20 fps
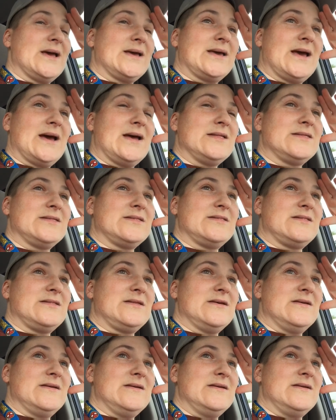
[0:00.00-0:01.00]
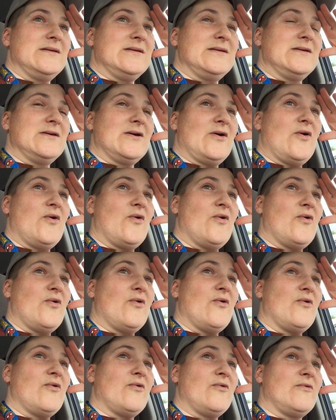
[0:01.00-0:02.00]
I get the
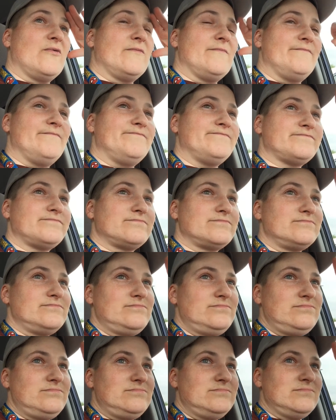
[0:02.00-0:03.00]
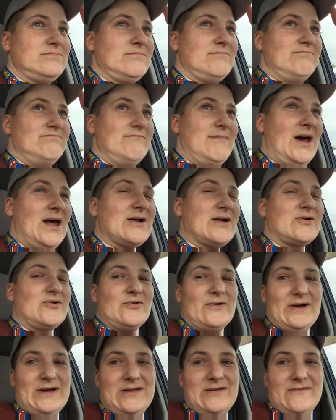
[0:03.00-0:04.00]
whole
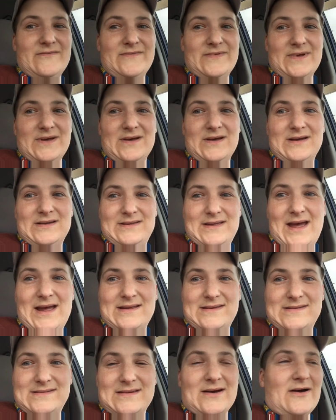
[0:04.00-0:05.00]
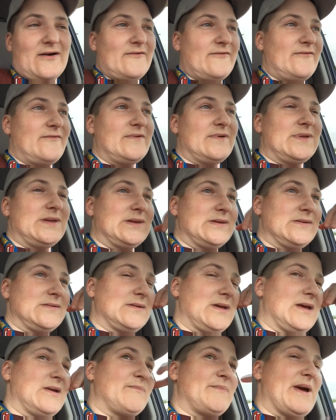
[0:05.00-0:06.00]
medical end of that that stuff, which is
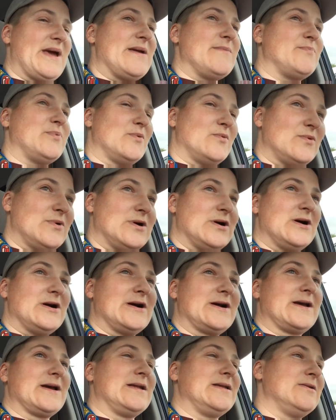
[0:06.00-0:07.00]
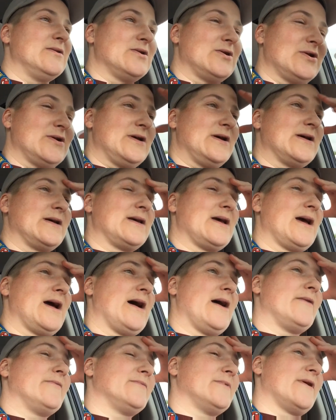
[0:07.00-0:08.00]
like paperwork, and you're gonna
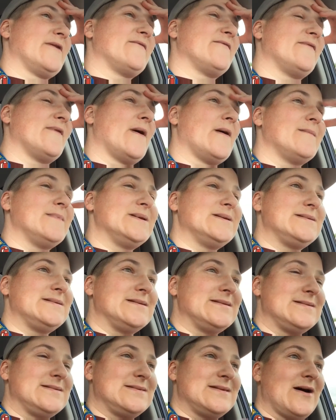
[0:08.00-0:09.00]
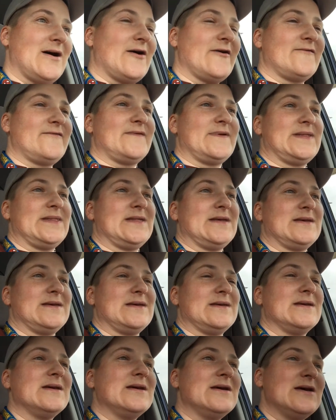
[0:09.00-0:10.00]
have like pharmacy stuff and
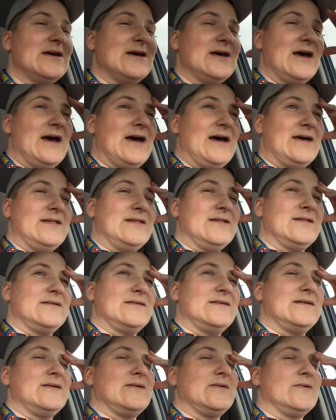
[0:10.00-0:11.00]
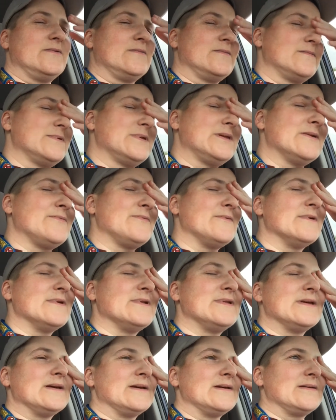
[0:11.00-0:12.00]
the and you know
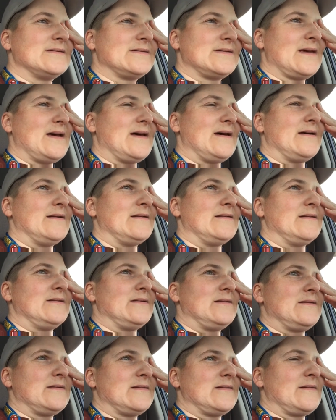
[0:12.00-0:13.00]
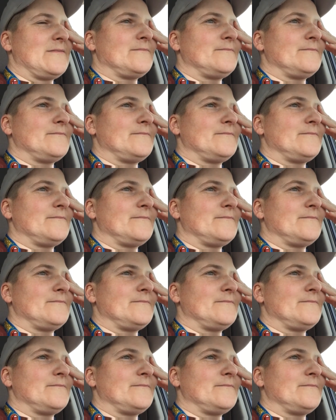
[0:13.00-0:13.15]
different things and